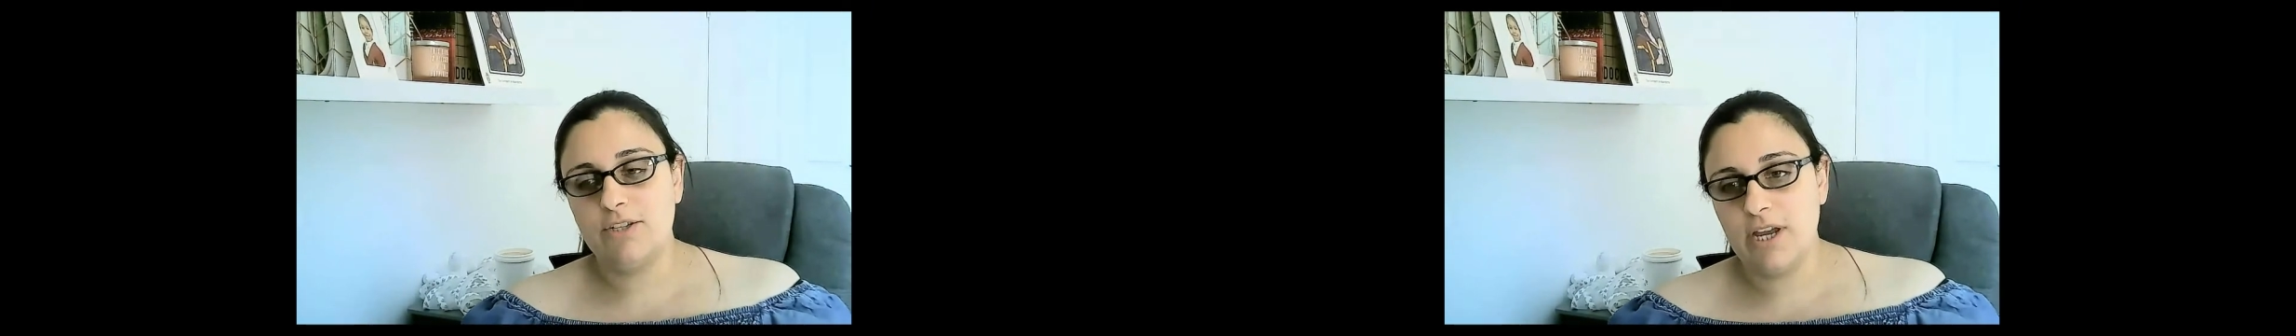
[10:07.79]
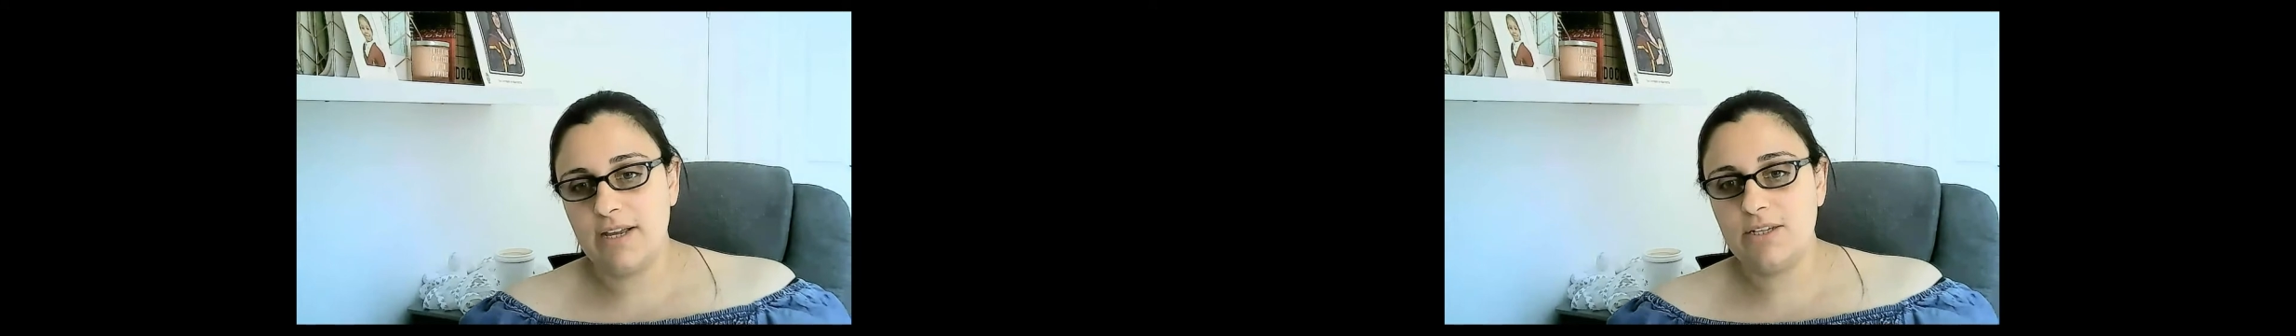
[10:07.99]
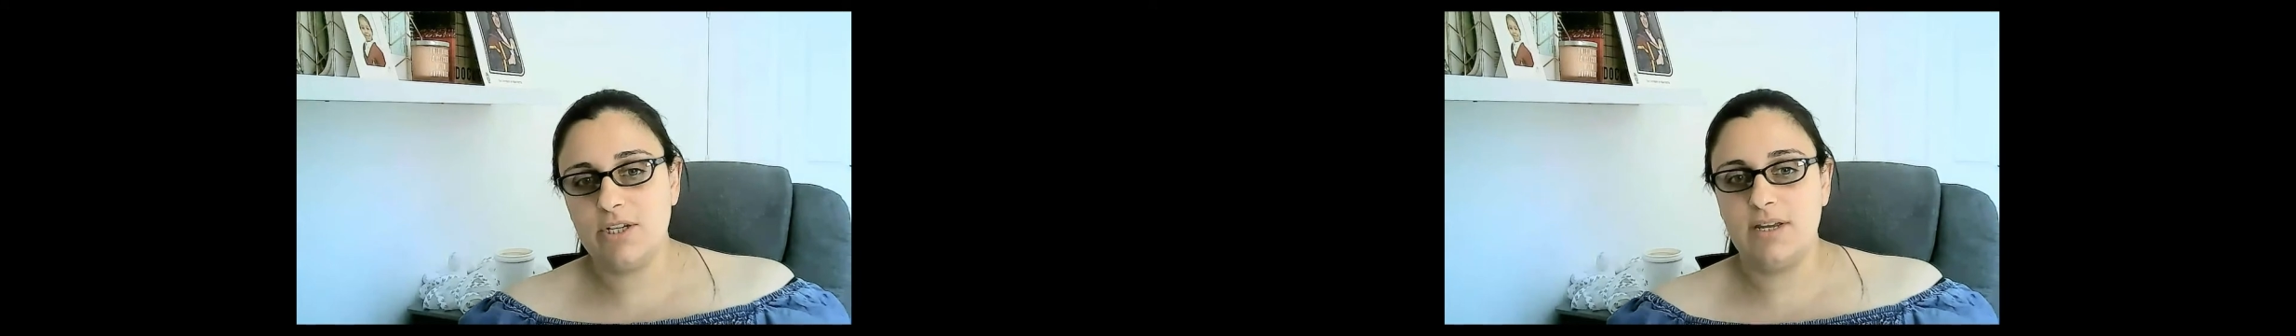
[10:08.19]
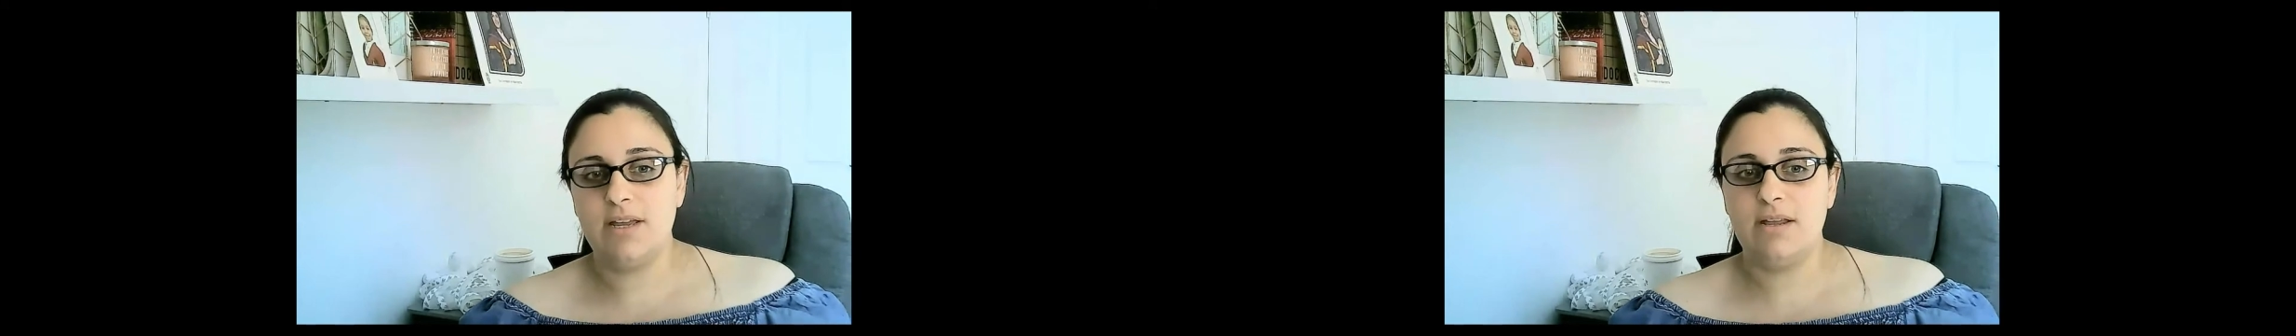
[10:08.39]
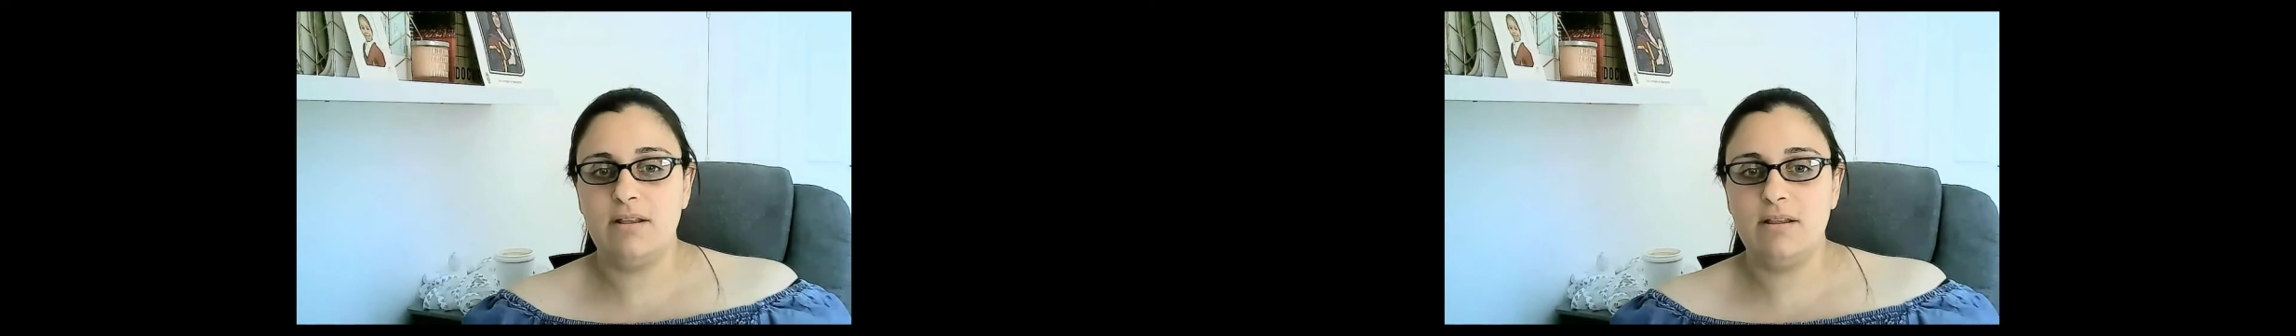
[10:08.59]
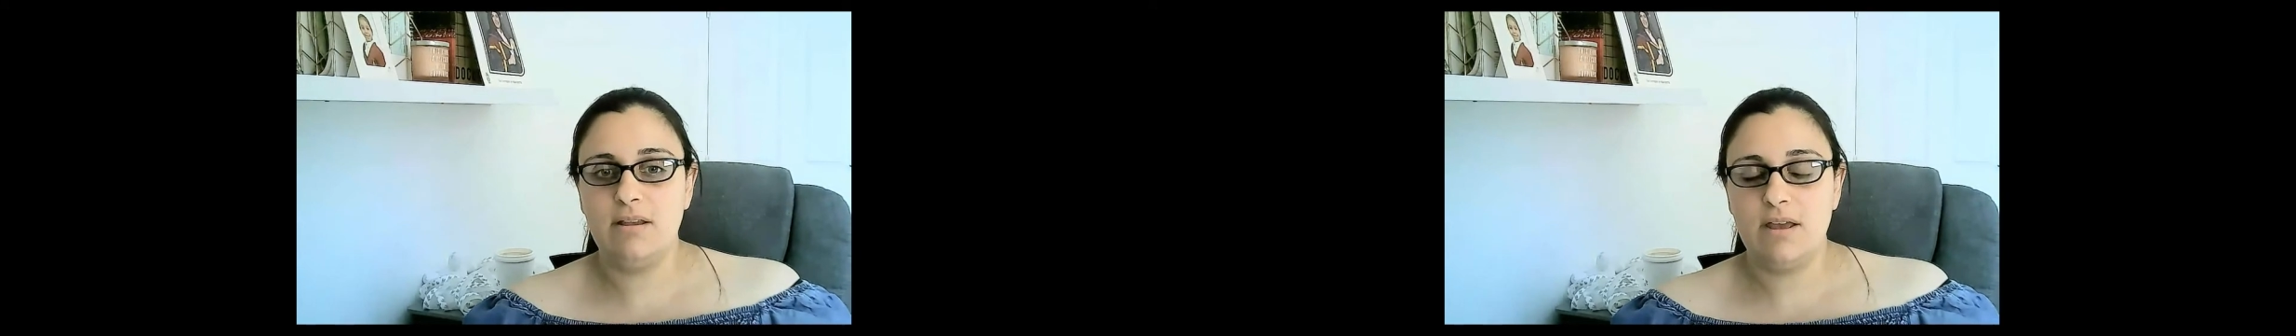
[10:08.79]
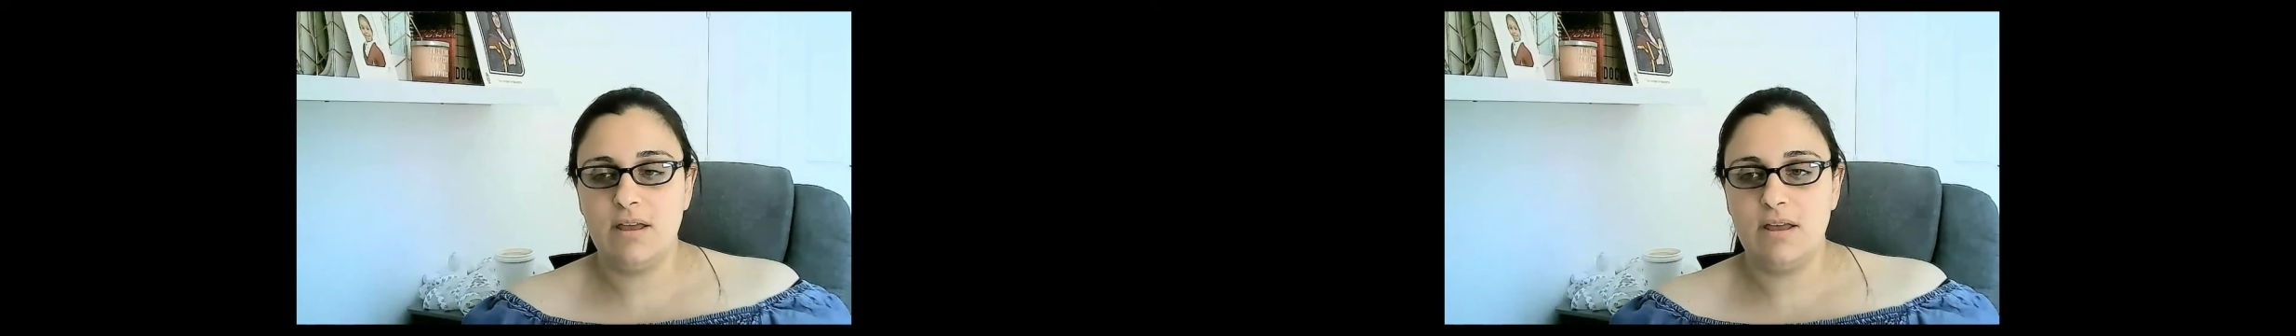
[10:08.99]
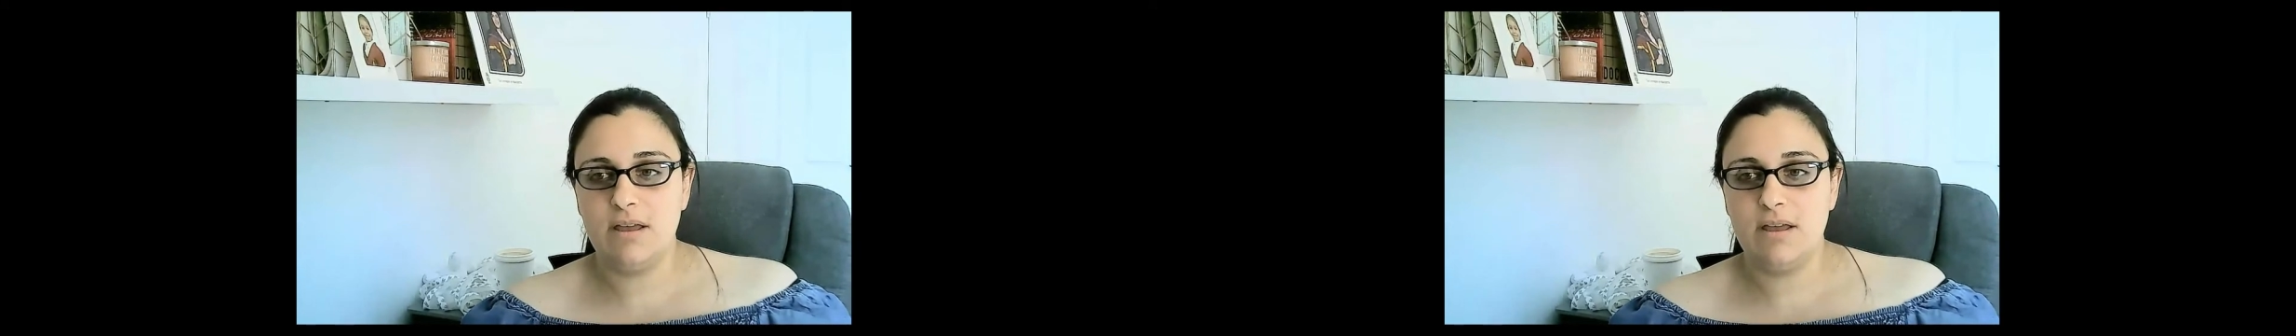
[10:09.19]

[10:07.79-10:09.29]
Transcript: change in